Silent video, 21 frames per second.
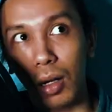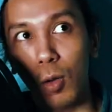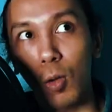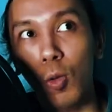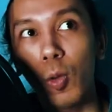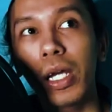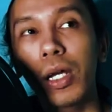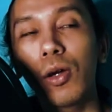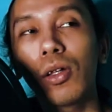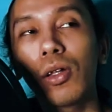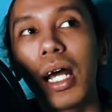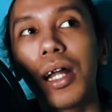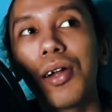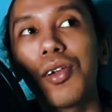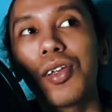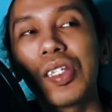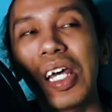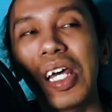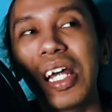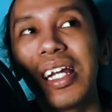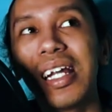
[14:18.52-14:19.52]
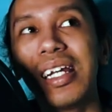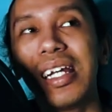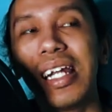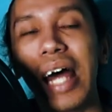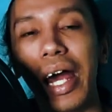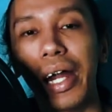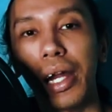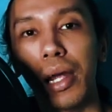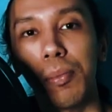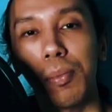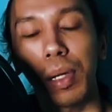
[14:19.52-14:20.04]
We could understand the
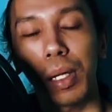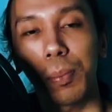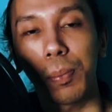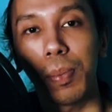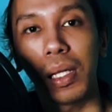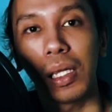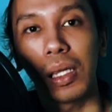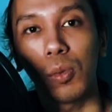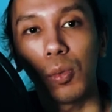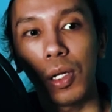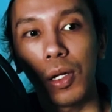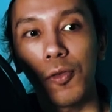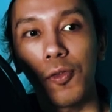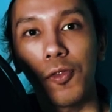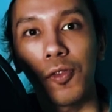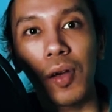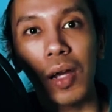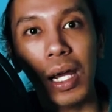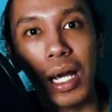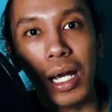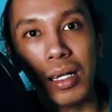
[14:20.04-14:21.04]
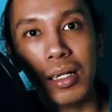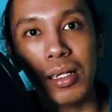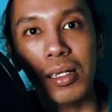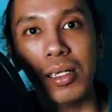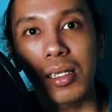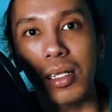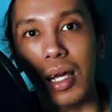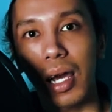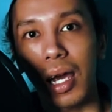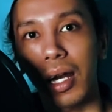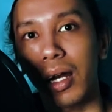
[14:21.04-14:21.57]
dynamic between
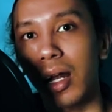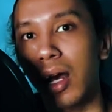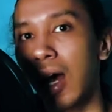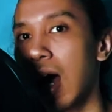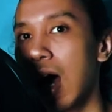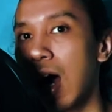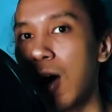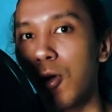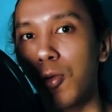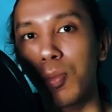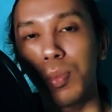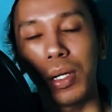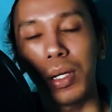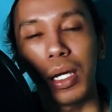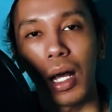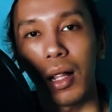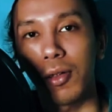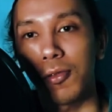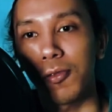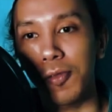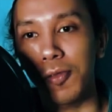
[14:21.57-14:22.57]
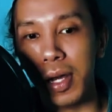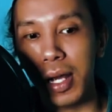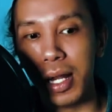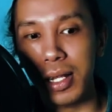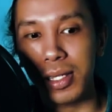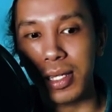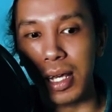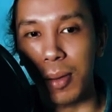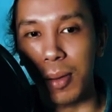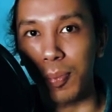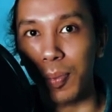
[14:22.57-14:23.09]
fans and how BL
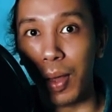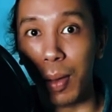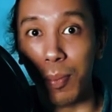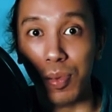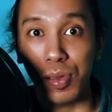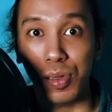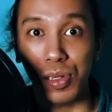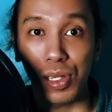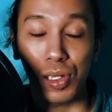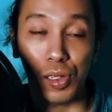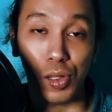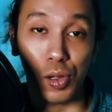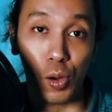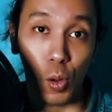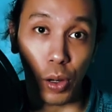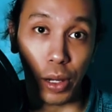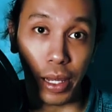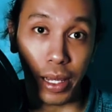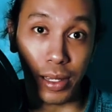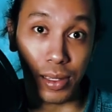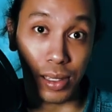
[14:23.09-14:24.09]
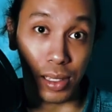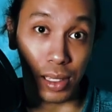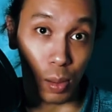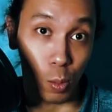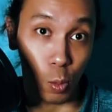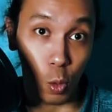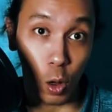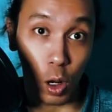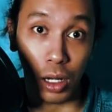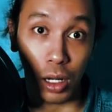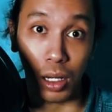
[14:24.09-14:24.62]
fans sometimes destroying
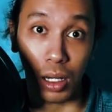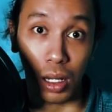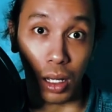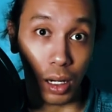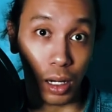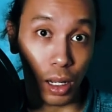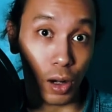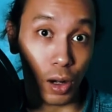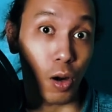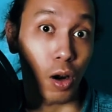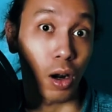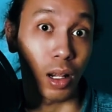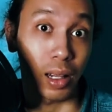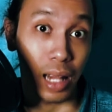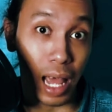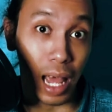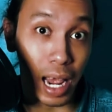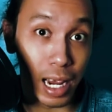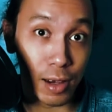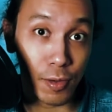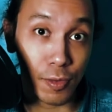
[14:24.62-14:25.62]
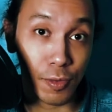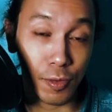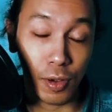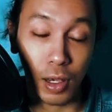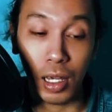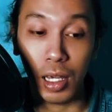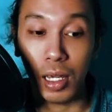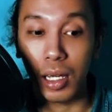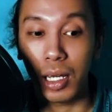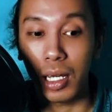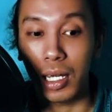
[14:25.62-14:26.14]
someone's career or life.
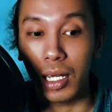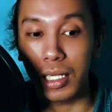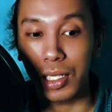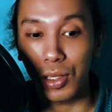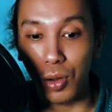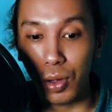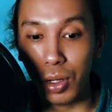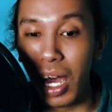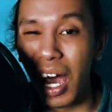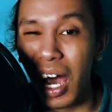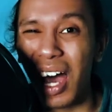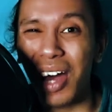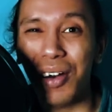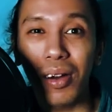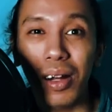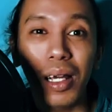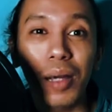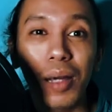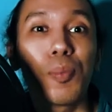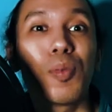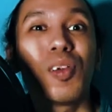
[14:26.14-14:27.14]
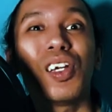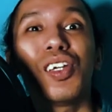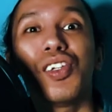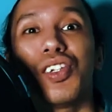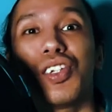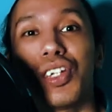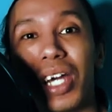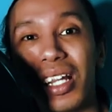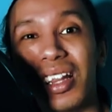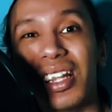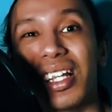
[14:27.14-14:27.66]
So yeah, I really
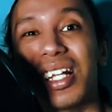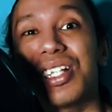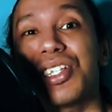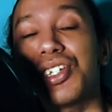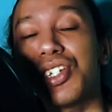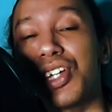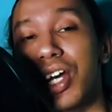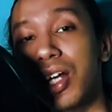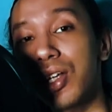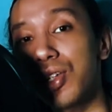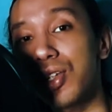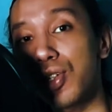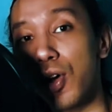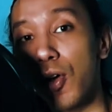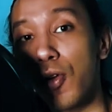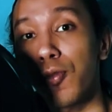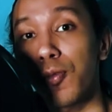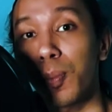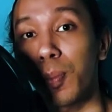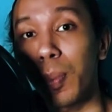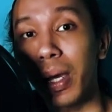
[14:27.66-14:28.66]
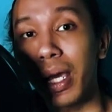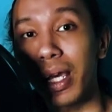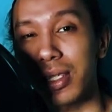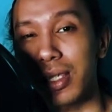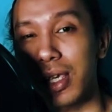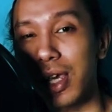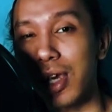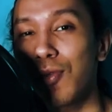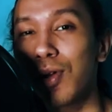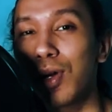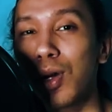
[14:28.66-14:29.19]
appreciate the change of pace,
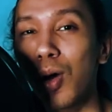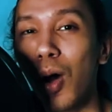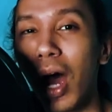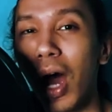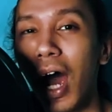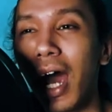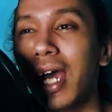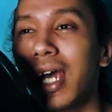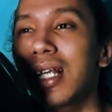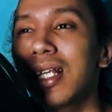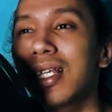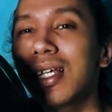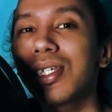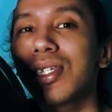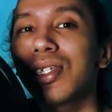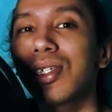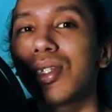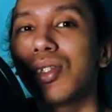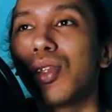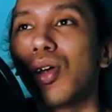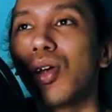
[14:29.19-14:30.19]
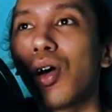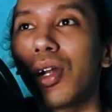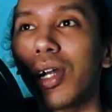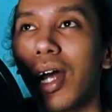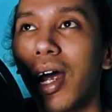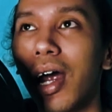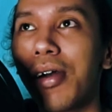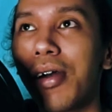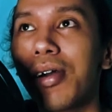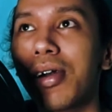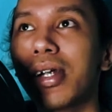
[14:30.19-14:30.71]
even though I just don't
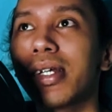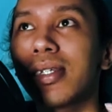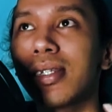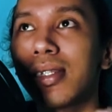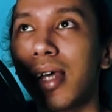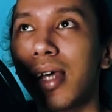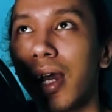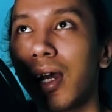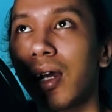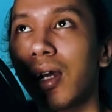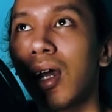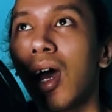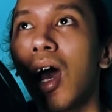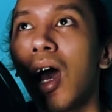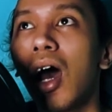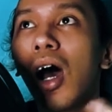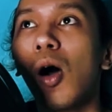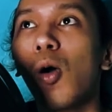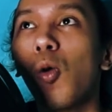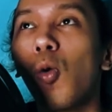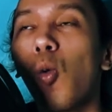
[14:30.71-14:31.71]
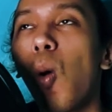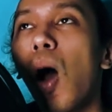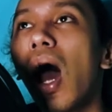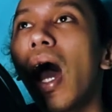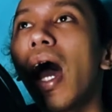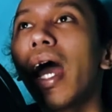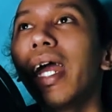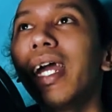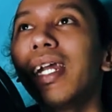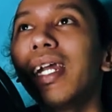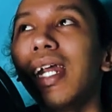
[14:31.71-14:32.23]
understand
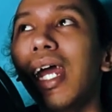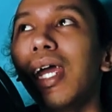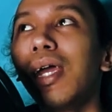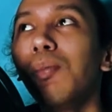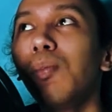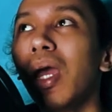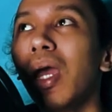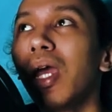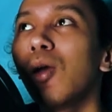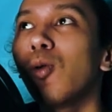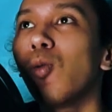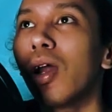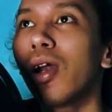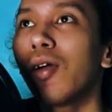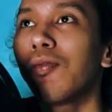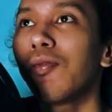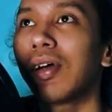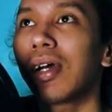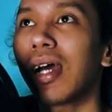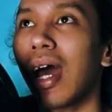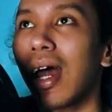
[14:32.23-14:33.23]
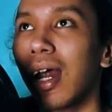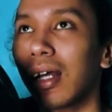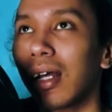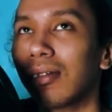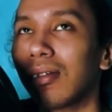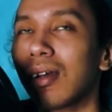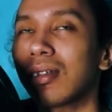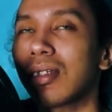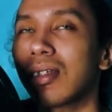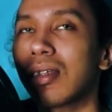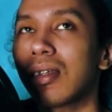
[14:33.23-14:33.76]
why they make one of the
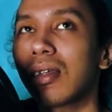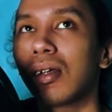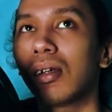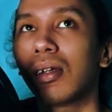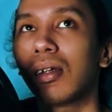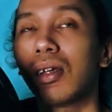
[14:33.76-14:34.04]
characters